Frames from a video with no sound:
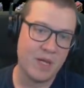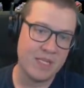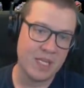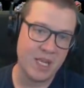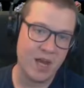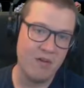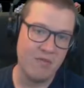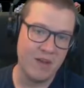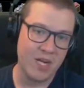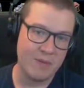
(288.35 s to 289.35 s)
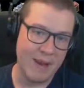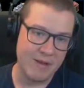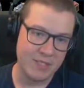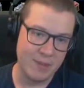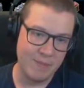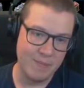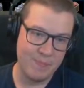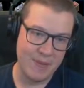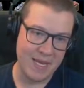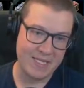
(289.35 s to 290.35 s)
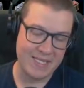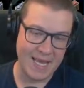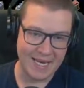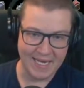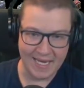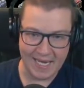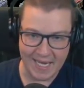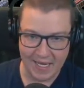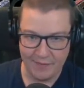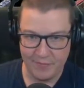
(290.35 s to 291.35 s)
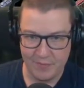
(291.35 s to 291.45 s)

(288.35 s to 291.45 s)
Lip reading: is going to hopefully come out to a big tank here,